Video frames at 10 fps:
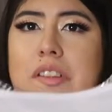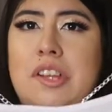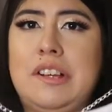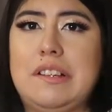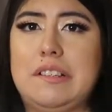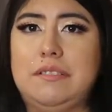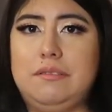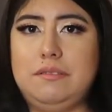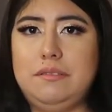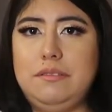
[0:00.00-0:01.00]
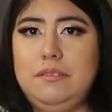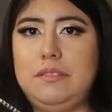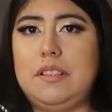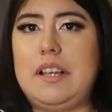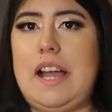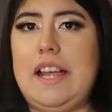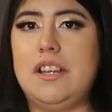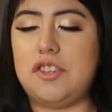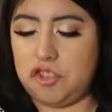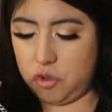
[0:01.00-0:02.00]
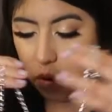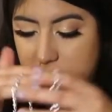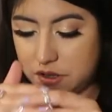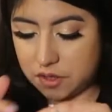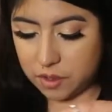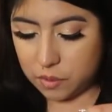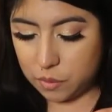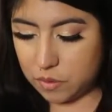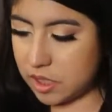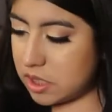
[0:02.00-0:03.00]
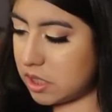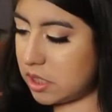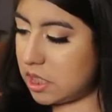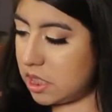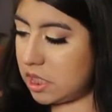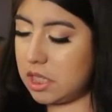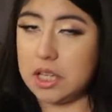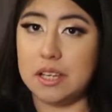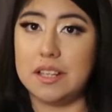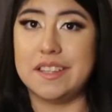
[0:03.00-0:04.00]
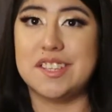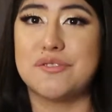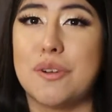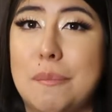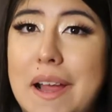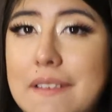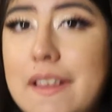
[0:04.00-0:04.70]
look kind of short though, at least for my